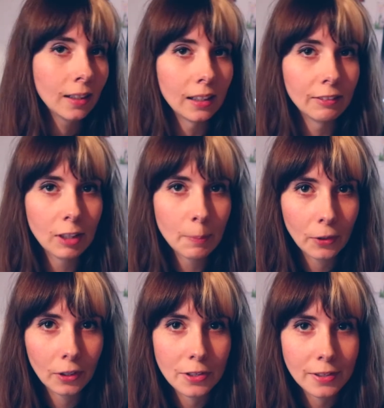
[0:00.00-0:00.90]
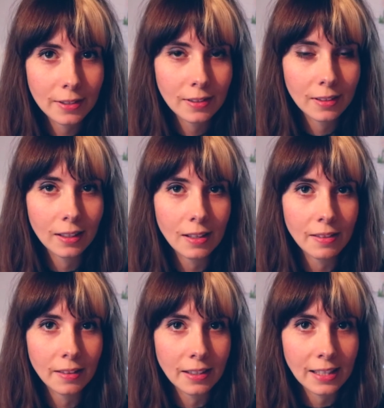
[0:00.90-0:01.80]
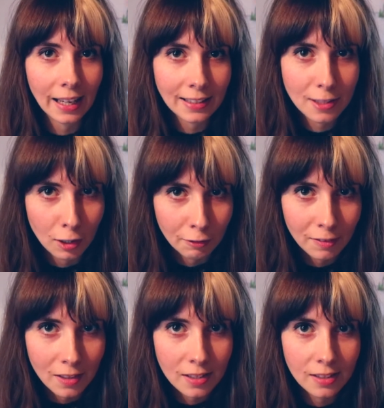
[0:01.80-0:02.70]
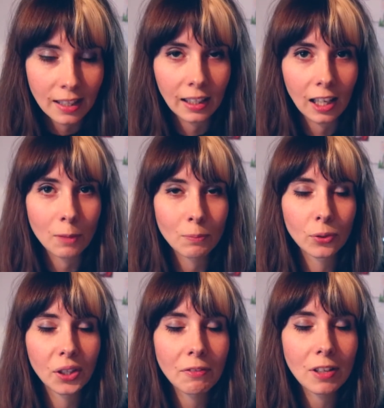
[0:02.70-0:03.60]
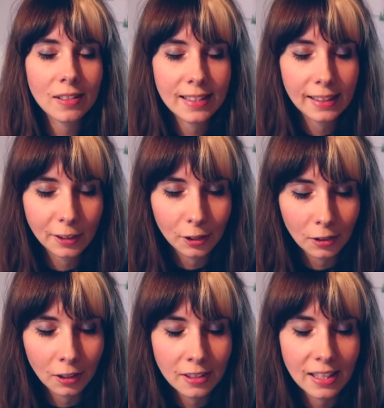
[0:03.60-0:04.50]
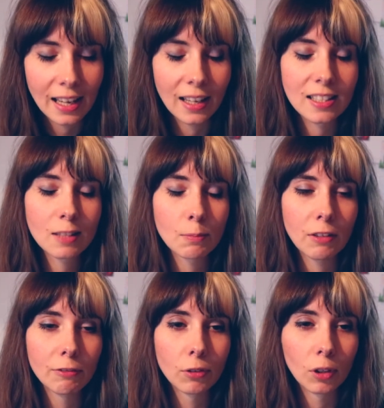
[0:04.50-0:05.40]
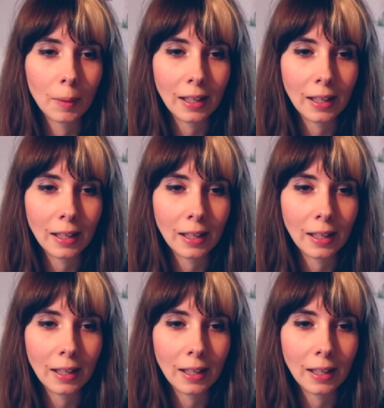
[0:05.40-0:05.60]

Every person in the tax office that I had previously called asked me for my